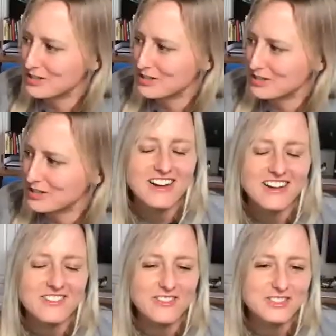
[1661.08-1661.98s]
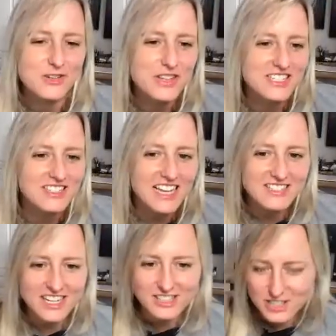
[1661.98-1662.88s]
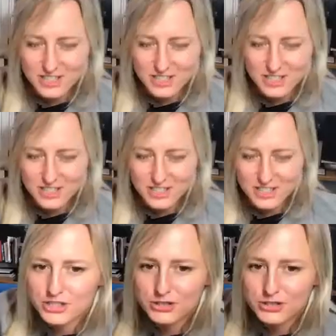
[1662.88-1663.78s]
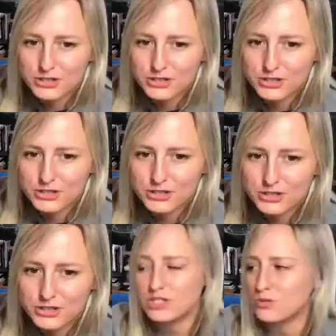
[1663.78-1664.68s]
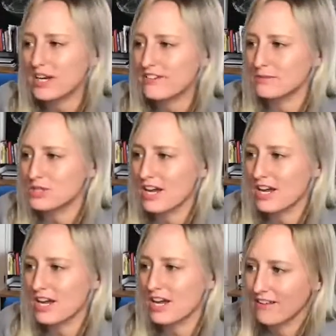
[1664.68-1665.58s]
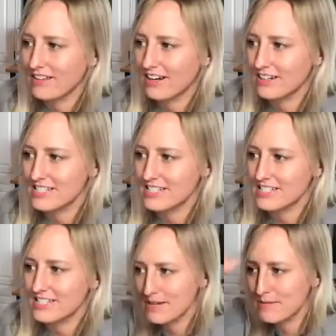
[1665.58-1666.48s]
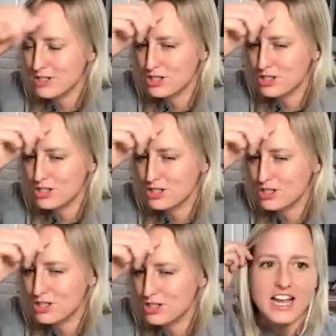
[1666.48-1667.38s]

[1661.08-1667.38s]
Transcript: So in this last section, what we're gonna do is we're gonna switch away from talking about healthcare examples, as I mentioned earlier,